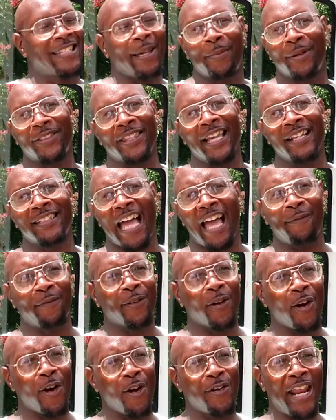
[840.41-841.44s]
Some of the things I
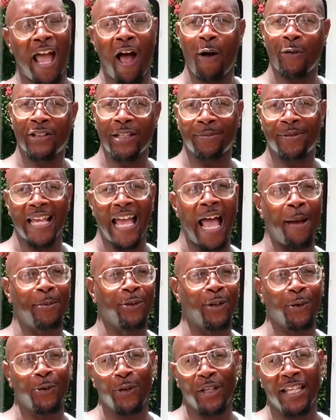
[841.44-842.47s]
even heard now,
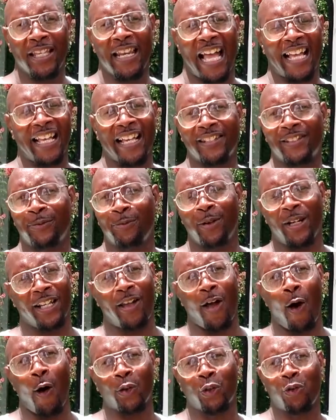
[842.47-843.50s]
sometimes, you know, you get, I guess what they
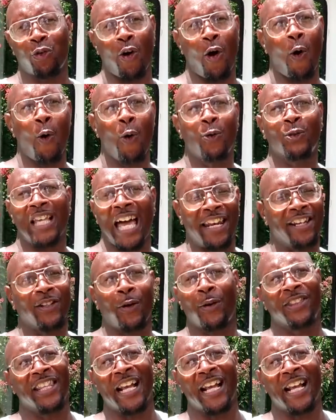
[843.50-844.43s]
call trolls. I didn't know